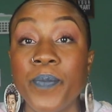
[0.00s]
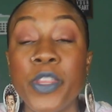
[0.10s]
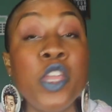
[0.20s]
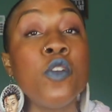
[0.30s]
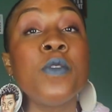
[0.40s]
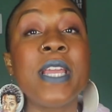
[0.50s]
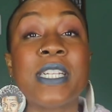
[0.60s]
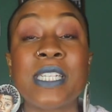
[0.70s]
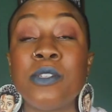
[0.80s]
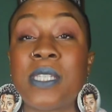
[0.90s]
You
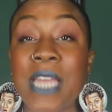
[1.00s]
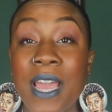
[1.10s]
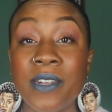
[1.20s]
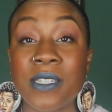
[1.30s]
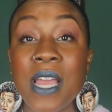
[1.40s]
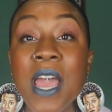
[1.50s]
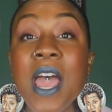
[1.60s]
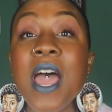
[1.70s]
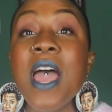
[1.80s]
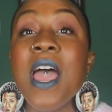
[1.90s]
need to send
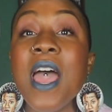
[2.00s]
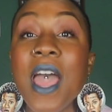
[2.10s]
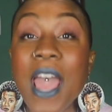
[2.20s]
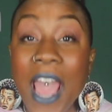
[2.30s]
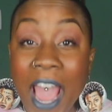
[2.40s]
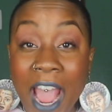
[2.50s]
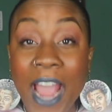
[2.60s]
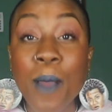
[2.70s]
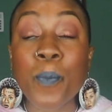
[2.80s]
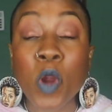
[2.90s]

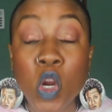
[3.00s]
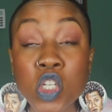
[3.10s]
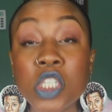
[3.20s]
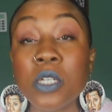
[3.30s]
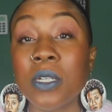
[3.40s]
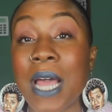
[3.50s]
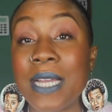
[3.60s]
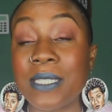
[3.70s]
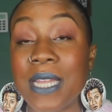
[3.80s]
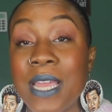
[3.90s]
a
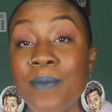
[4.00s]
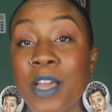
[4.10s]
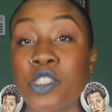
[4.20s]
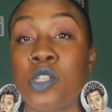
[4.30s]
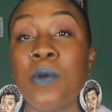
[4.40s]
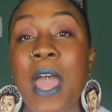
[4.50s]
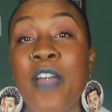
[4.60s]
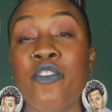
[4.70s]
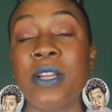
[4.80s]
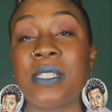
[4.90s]
personalized email to
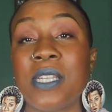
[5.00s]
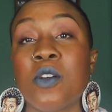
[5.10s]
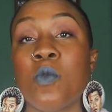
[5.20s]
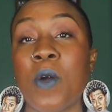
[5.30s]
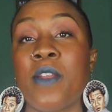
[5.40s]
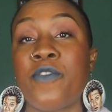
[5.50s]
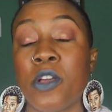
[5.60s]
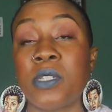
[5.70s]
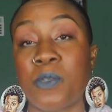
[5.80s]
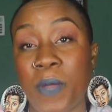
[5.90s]
every single one of
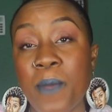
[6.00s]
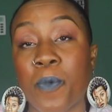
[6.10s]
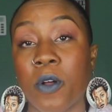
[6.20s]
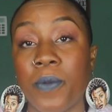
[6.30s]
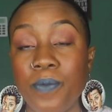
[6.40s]
those people.